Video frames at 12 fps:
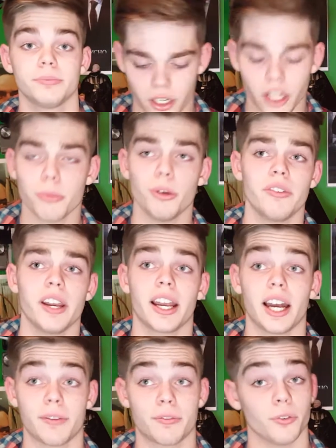Another movie I
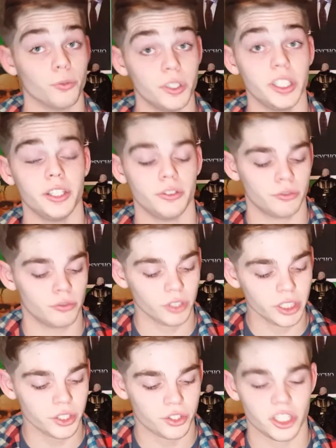got for really,
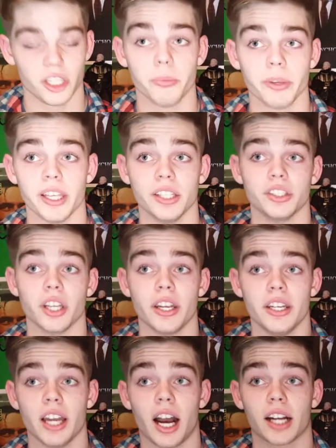really cheap is
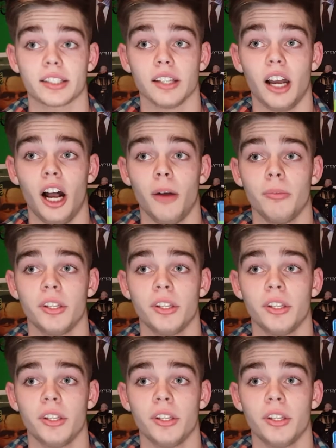Knocked Up.